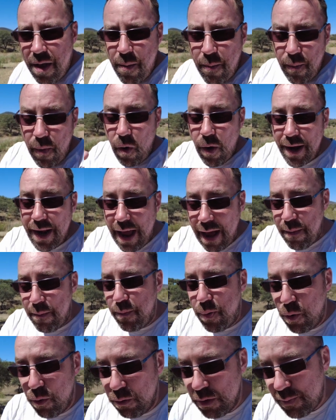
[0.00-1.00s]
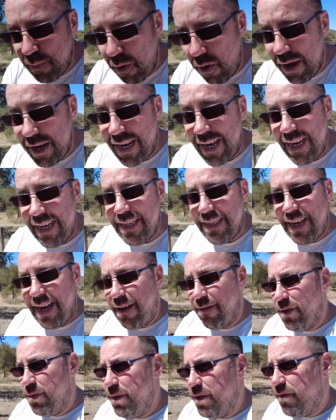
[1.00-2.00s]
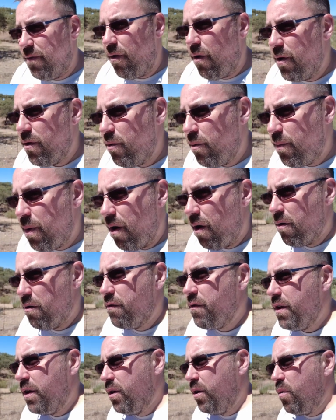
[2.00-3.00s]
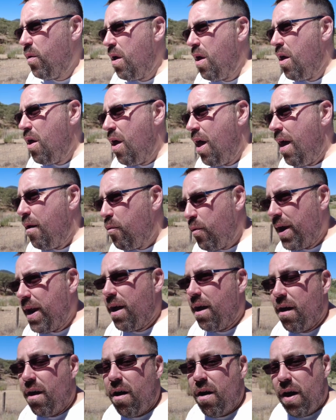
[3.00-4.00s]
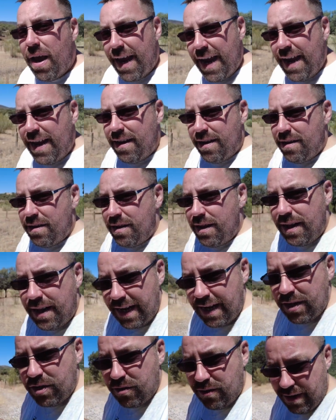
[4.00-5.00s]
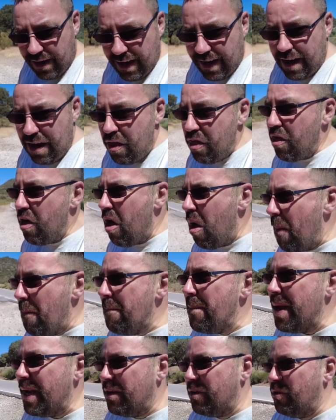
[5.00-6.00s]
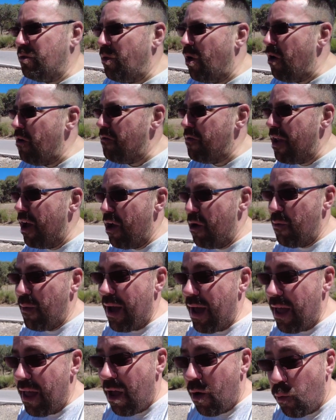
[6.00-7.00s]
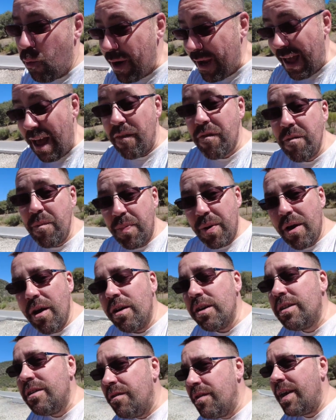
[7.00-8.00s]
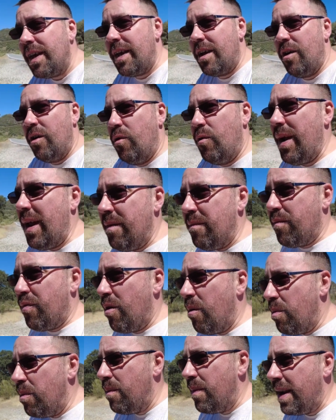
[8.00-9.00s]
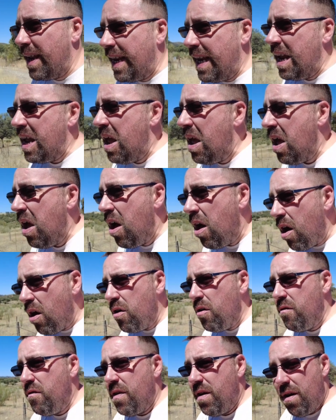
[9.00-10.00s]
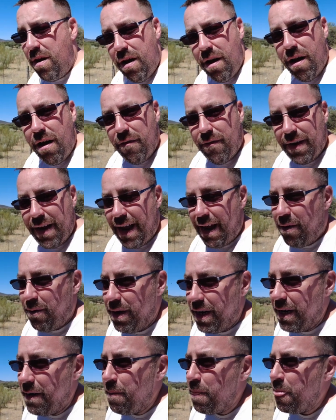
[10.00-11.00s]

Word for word: Mine and Paul's bike is down to its final bar of fuel. We are in literally the middle of nowhere. We haven't passed a vehicle in probably over half an hour,